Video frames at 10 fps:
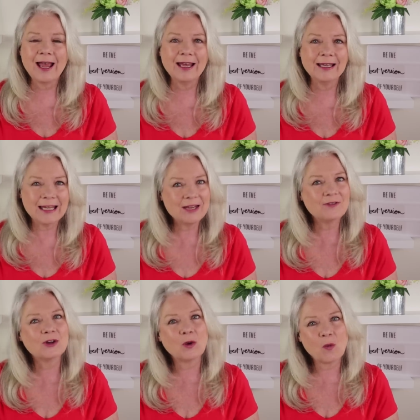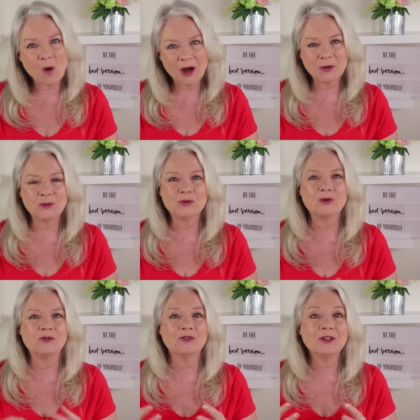and even a
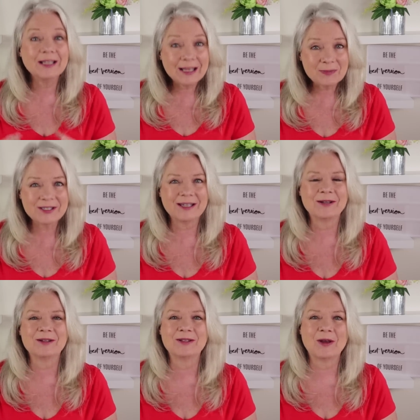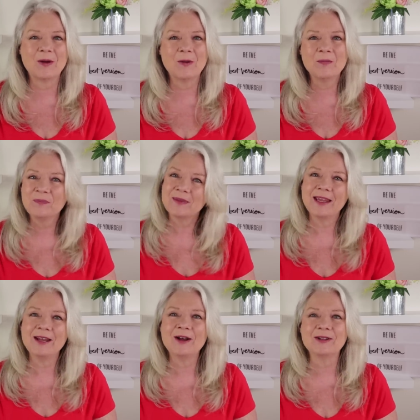waterproof lipstick. So
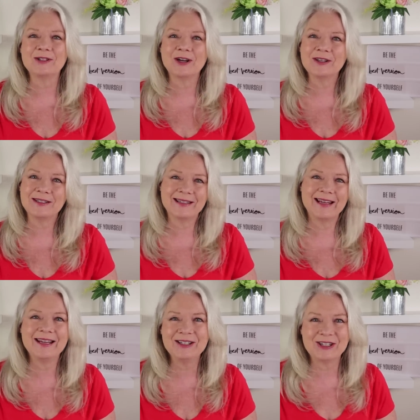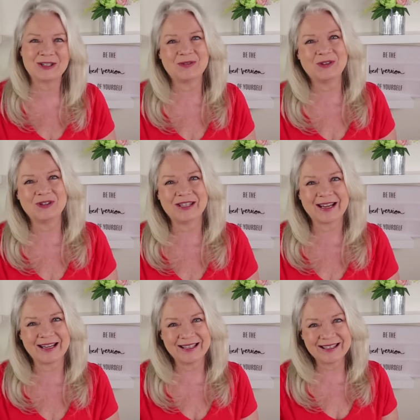it all starts in just a few
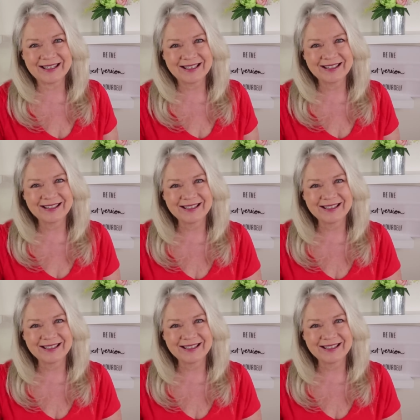seconds.